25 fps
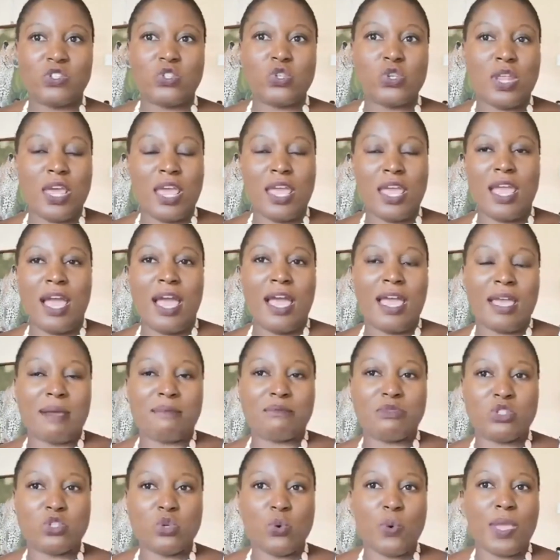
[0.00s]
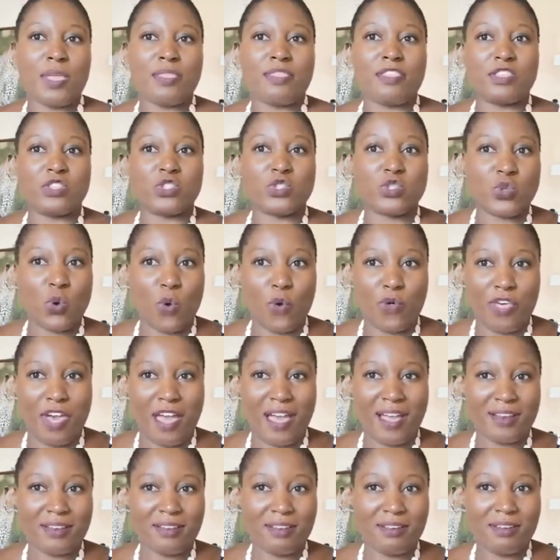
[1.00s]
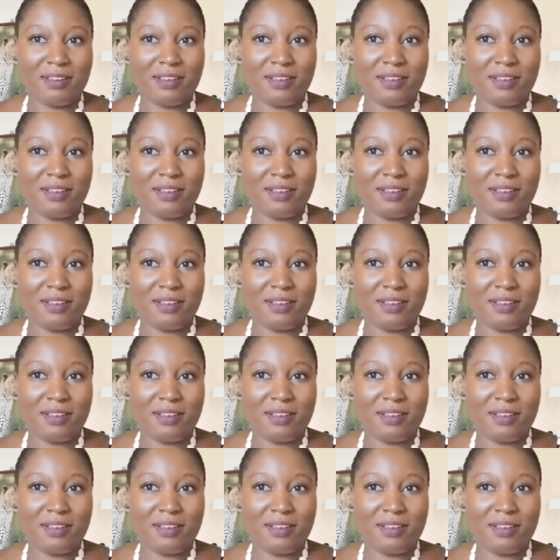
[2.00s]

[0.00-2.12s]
Today, I am doing this so that.